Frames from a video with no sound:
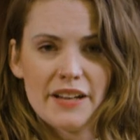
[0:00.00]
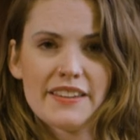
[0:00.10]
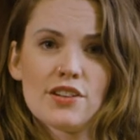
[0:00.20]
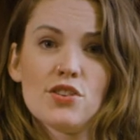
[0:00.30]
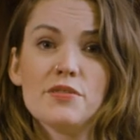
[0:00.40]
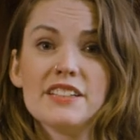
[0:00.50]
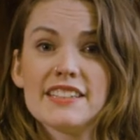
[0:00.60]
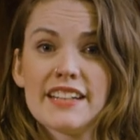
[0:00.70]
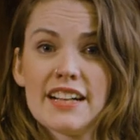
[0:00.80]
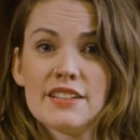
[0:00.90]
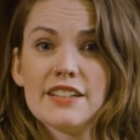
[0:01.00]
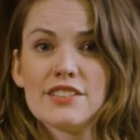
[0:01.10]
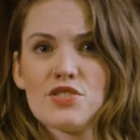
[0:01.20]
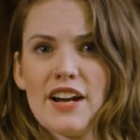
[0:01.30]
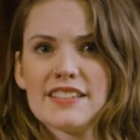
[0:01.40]
and that'll obviously kind of
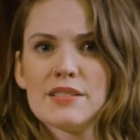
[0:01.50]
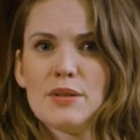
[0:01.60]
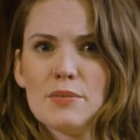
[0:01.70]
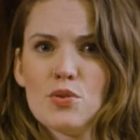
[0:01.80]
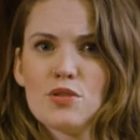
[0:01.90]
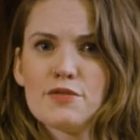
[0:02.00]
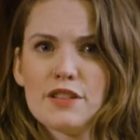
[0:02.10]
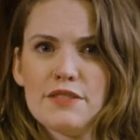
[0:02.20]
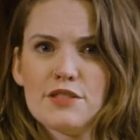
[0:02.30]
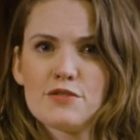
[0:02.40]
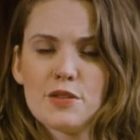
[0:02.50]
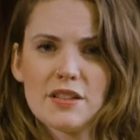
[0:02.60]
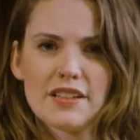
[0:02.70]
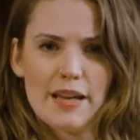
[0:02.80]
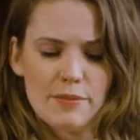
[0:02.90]
extract a bit more flavor from
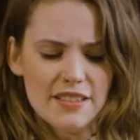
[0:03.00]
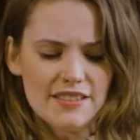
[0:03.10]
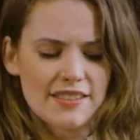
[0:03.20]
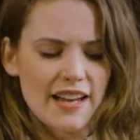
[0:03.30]
the lemons.